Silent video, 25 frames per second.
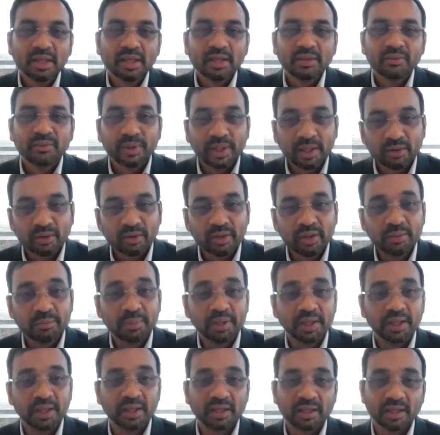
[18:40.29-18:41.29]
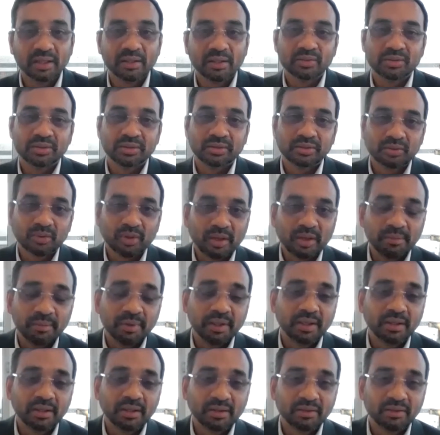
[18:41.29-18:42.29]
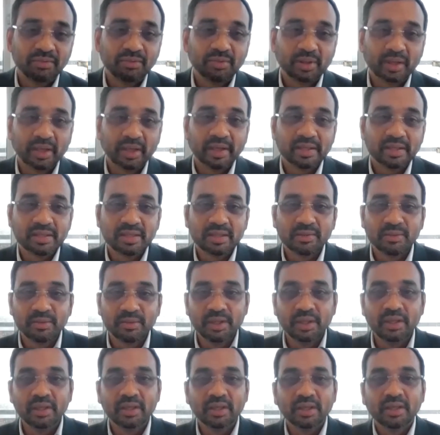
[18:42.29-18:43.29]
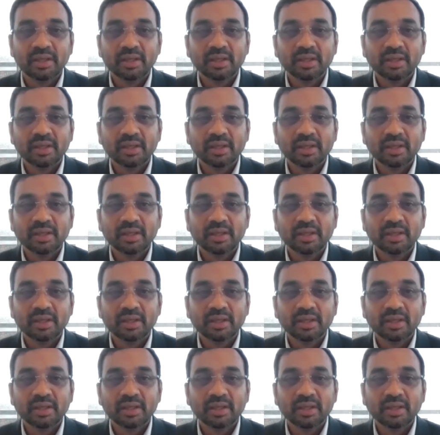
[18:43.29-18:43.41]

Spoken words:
We are going to build a 10,000 square meter of for LCV